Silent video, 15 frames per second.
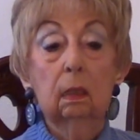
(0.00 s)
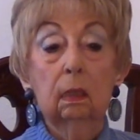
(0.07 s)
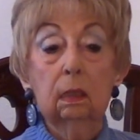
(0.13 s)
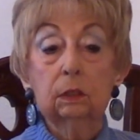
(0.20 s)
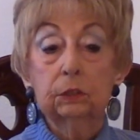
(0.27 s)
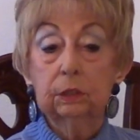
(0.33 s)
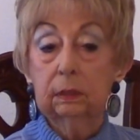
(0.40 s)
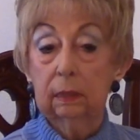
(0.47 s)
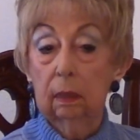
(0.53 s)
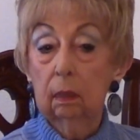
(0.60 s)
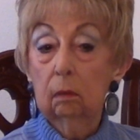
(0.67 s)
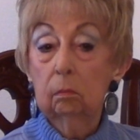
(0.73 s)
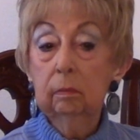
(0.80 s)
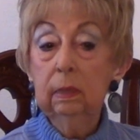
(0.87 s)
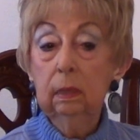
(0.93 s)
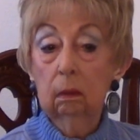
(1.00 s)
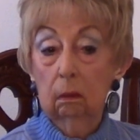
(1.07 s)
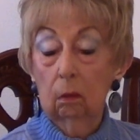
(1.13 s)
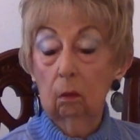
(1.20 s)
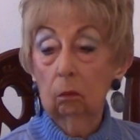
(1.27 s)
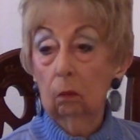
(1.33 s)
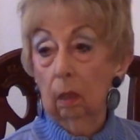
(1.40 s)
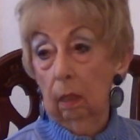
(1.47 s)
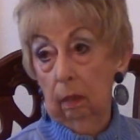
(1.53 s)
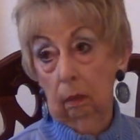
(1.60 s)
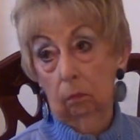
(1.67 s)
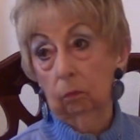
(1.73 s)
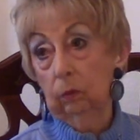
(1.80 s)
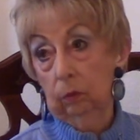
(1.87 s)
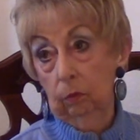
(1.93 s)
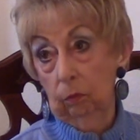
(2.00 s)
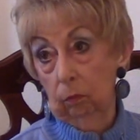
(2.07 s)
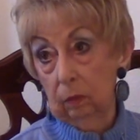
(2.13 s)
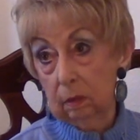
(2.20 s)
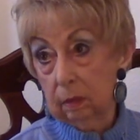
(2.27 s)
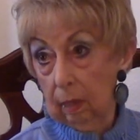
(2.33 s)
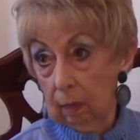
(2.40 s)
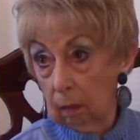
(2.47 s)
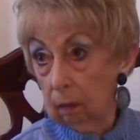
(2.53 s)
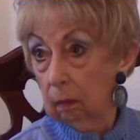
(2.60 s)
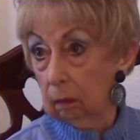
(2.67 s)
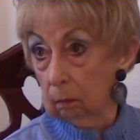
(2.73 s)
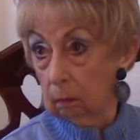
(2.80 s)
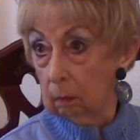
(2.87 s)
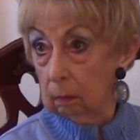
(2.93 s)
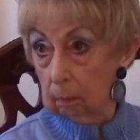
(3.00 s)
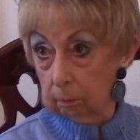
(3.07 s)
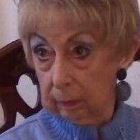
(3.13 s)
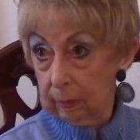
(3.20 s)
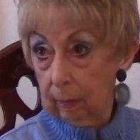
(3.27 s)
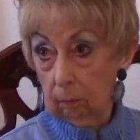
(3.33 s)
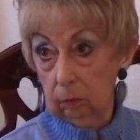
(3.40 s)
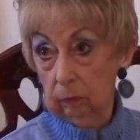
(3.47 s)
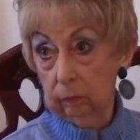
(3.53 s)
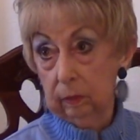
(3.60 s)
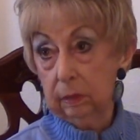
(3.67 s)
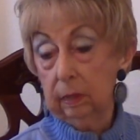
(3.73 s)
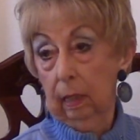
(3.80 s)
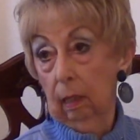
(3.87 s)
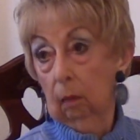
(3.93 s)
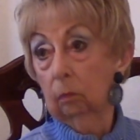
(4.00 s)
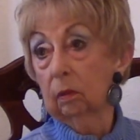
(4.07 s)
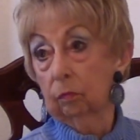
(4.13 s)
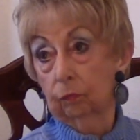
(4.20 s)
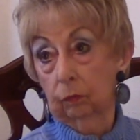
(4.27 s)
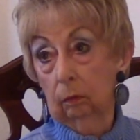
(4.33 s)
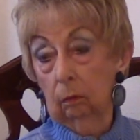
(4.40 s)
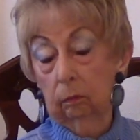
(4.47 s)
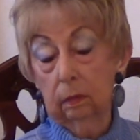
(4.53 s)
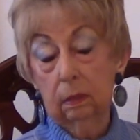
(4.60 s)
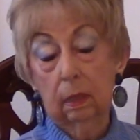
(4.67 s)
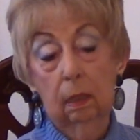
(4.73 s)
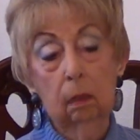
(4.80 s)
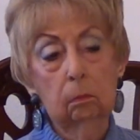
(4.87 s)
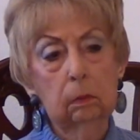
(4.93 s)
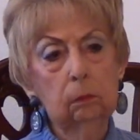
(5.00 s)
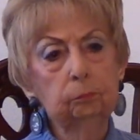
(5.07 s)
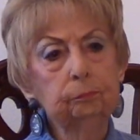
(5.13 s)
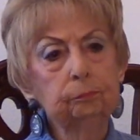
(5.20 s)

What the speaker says: She said it'll mean a whole lot when you retire to be able to retire with full retirement.